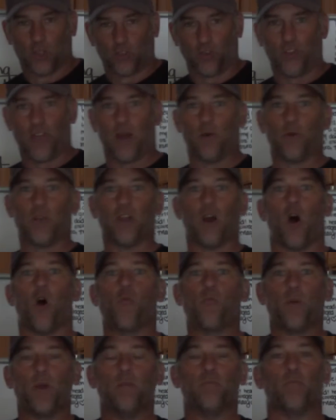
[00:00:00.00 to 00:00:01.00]
so that we
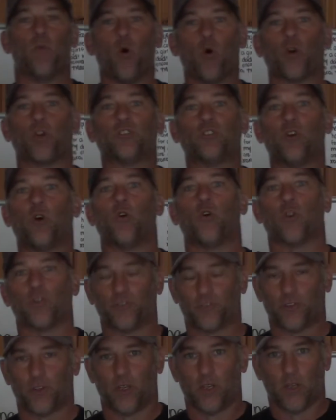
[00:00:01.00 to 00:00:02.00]
open more
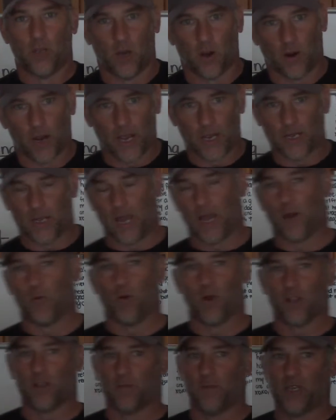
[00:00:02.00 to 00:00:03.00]
doors, all right? I
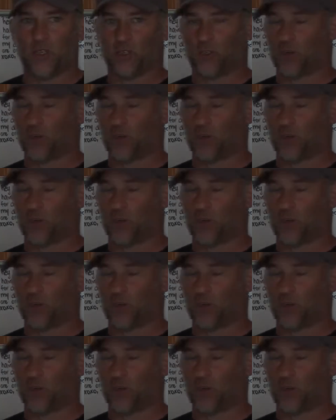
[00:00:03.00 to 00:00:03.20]
wanted to make